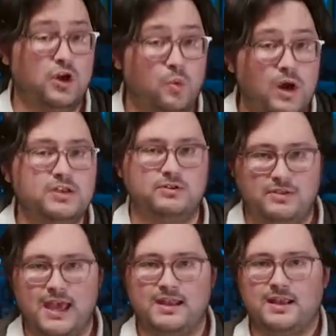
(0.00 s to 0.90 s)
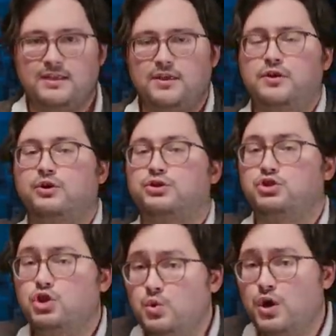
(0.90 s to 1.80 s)
No wonder, then, that there are
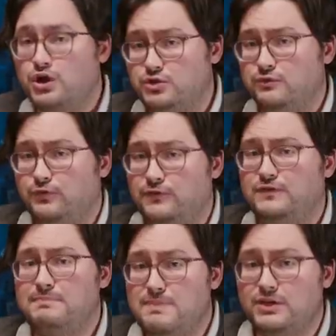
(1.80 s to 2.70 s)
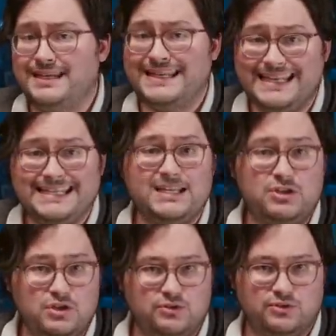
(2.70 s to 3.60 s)
250 million
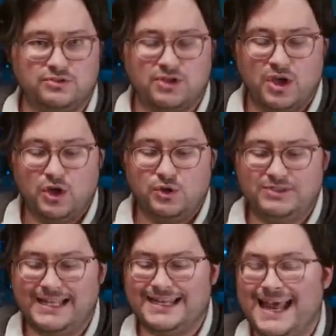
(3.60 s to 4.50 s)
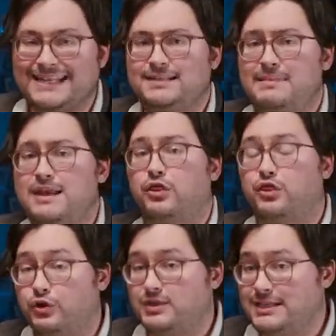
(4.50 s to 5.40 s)
Indian users who send an estimated
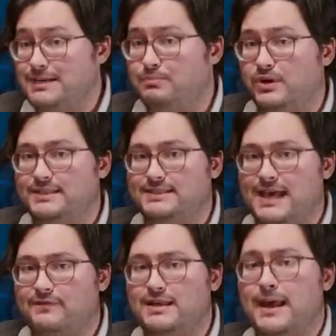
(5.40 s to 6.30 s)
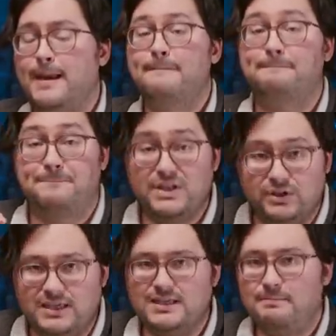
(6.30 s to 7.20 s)
13.7
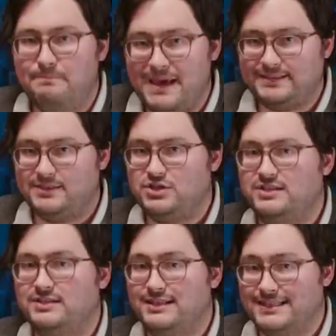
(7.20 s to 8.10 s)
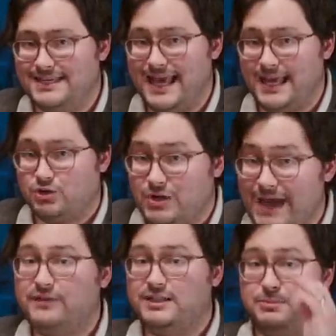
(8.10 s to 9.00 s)
billion messages a day.
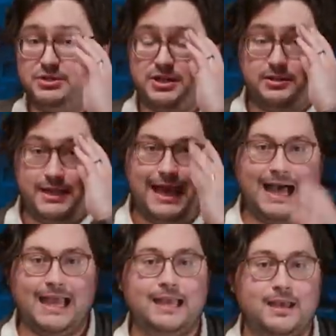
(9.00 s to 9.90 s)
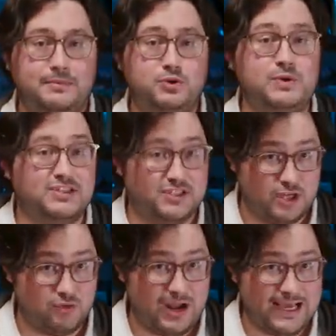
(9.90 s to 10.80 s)
Traffic is particularly high between
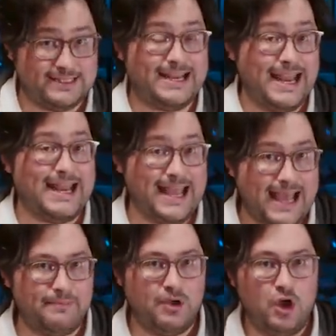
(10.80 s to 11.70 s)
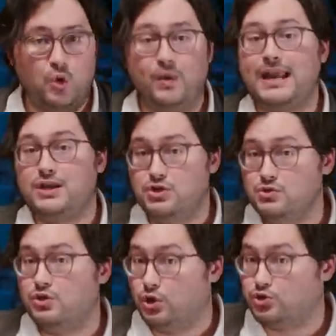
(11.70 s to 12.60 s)
sunrise and 8 a.m. when a
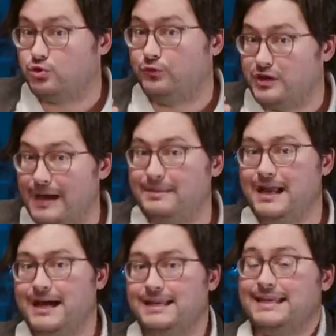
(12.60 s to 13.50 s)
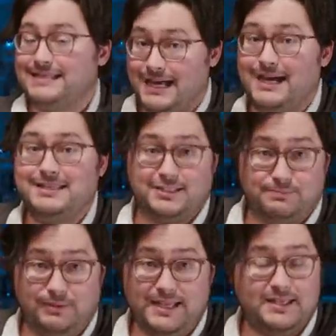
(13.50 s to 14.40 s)
new cultural phenomenon is on
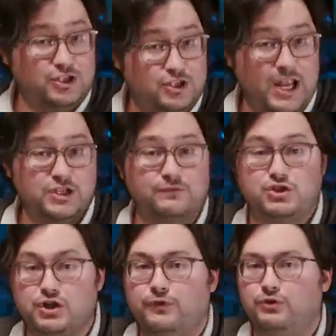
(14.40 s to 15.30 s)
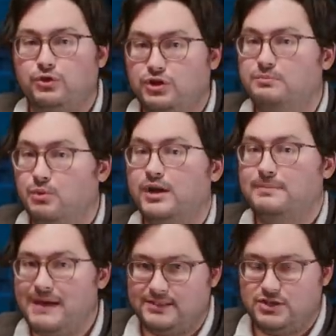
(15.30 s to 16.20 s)
display, the exchange of cheerful good
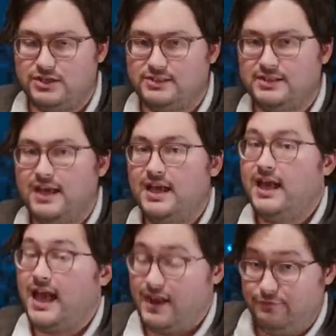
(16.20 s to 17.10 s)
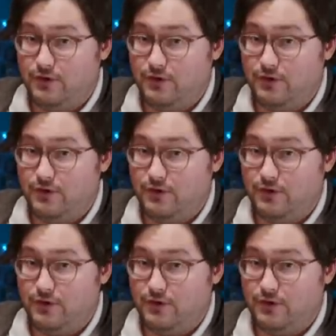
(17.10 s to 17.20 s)
morning messages and